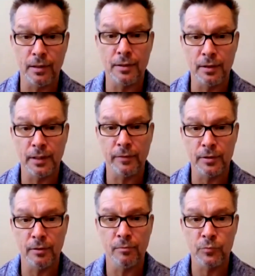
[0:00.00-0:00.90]
and delivered
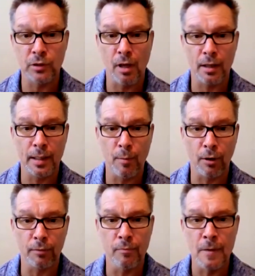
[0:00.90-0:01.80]
to, to Lockheed
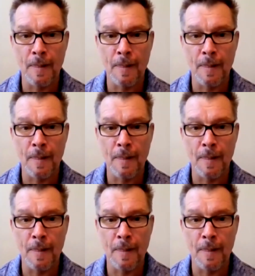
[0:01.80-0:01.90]
Martin.